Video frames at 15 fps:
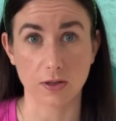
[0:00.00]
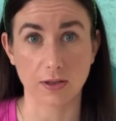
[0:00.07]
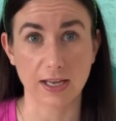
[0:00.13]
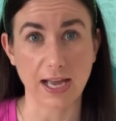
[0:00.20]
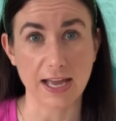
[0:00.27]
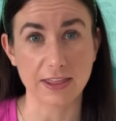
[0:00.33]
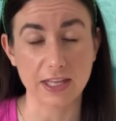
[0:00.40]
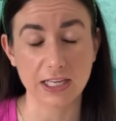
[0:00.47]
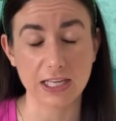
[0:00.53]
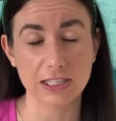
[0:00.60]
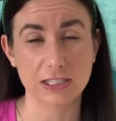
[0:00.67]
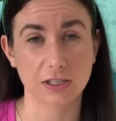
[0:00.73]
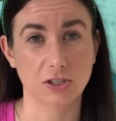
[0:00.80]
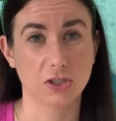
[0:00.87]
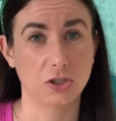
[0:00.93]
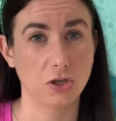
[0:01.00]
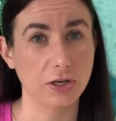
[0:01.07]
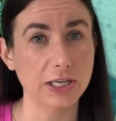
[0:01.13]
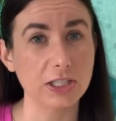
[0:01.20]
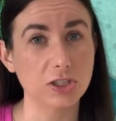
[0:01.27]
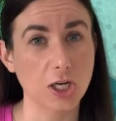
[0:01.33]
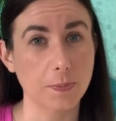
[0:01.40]
Like, I think it's a
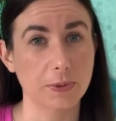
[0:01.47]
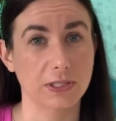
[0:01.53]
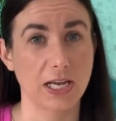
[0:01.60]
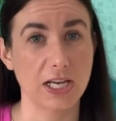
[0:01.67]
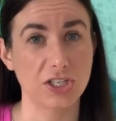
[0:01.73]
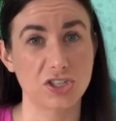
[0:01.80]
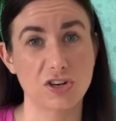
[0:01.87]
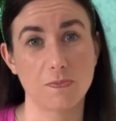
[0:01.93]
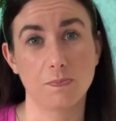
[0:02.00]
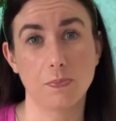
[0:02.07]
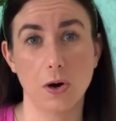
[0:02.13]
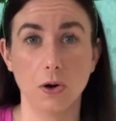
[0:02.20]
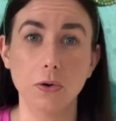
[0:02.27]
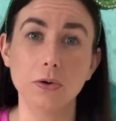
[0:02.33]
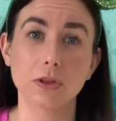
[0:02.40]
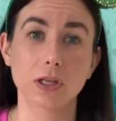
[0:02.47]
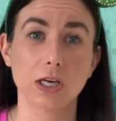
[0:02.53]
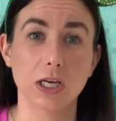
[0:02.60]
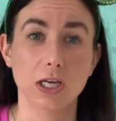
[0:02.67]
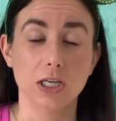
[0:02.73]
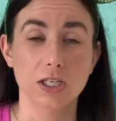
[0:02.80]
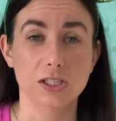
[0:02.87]
good interpretation of both.
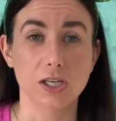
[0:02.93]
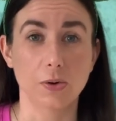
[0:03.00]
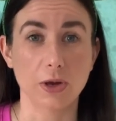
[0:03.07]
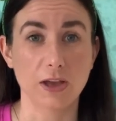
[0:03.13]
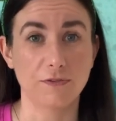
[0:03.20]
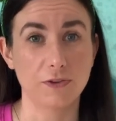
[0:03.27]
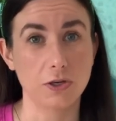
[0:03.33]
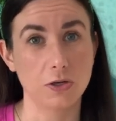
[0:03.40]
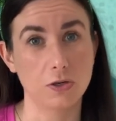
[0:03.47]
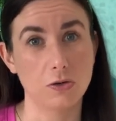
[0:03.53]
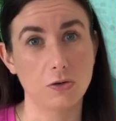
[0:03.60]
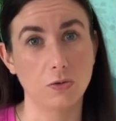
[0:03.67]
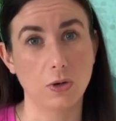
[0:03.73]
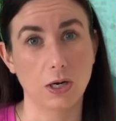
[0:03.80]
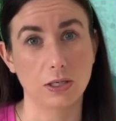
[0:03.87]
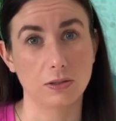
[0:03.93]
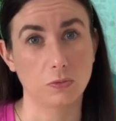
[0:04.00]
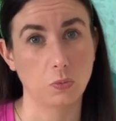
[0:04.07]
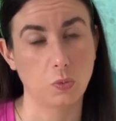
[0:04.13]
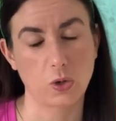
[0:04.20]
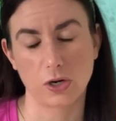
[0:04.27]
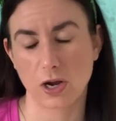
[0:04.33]
So if you
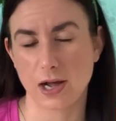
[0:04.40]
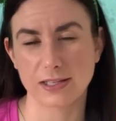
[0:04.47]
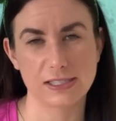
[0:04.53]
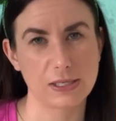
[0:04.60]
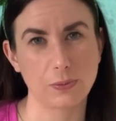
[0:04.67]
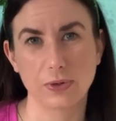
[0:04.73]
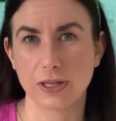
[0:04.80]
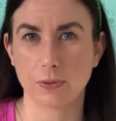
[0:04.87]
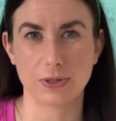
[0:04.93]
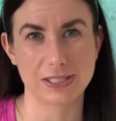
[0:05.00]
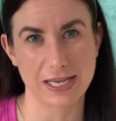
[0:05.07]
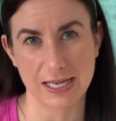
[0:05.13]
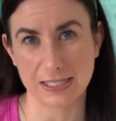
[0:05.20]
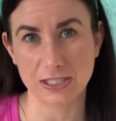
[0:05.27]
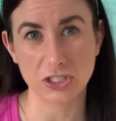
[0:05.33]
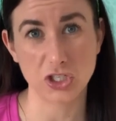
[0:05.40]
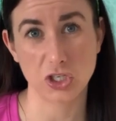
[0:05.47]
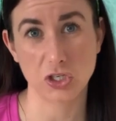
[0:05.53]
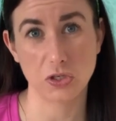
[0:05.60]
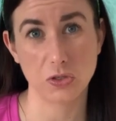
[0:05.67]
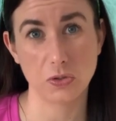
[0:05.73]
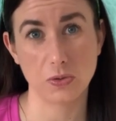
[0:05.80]
were not someone that was
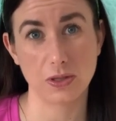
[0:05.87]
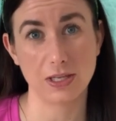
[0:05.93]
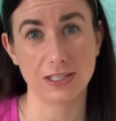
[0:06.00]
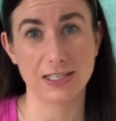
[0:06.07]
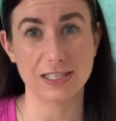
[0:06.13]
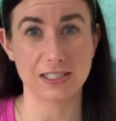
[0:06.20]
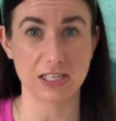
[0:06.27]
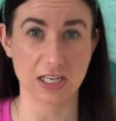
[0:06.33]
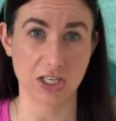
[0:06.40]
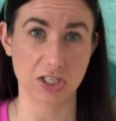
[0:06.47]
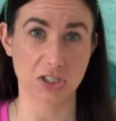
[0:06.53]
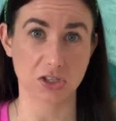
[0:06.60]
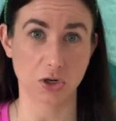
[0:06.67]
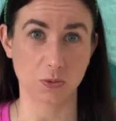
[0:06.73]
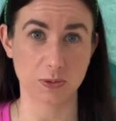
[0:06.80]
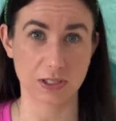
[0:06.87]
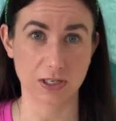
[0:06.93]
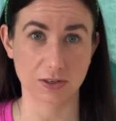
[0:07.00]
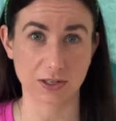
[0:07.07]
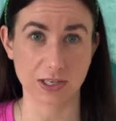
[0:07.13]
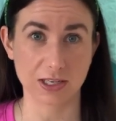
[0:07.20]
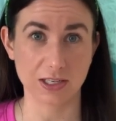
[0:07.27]
into the Disney soap
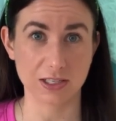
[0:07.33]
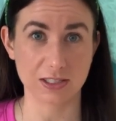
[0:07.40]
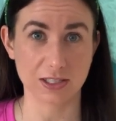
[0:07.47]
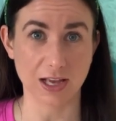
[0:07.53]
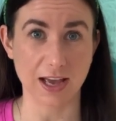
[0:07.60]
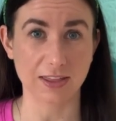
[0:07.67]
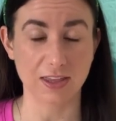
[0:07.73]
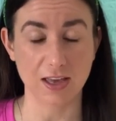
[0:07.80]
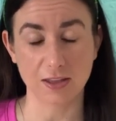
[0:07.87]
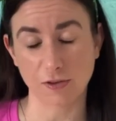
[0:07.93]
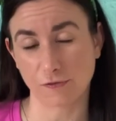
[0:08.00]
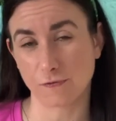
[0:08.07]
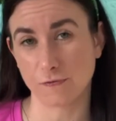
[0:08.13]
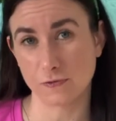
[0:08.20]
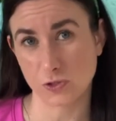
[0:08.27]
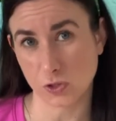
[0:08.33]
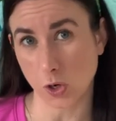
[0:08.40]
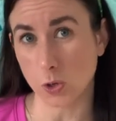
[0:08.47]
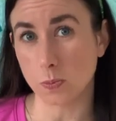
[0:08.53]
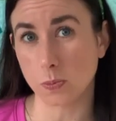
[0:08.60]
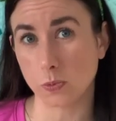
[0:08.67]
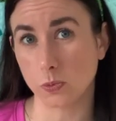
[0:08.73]
series, I think the
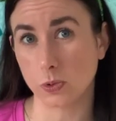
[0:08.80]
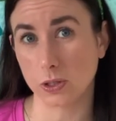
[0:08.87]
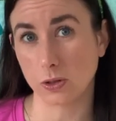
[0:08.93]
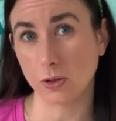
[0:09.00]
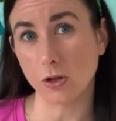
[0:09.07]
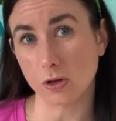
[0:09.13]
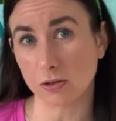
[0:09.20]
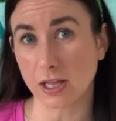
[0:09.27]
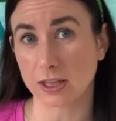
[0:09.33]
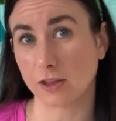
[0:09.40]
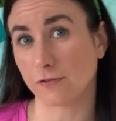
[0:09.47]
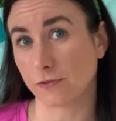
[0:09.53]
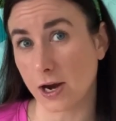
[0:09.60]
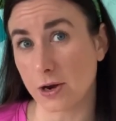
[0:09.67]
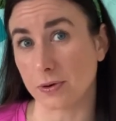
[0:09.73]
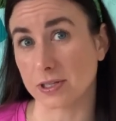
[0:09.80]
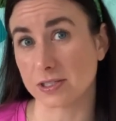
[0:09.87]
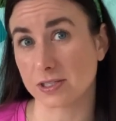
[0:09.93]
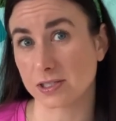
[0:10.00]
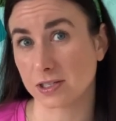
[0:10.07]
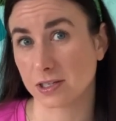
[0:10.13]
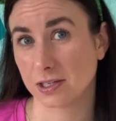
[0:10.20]
soap would look like the fragrance.